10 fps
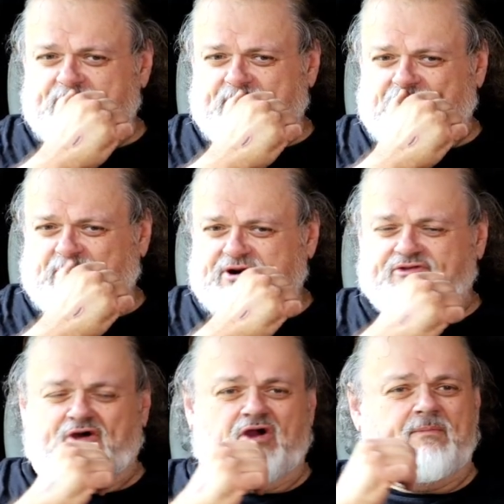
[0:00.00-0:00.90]
I wanted
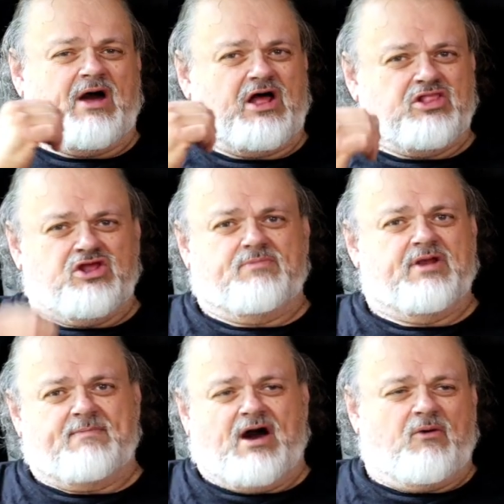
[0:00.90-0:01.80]
to talk about a little
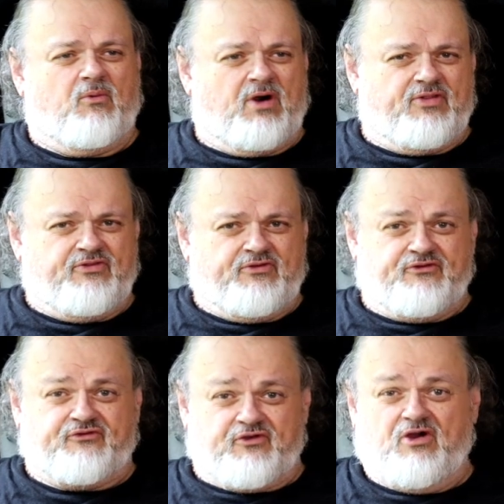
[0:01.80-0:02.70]
bit about what
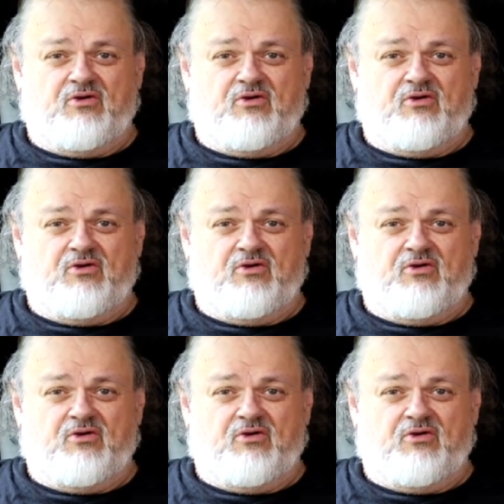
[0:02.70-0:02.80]
these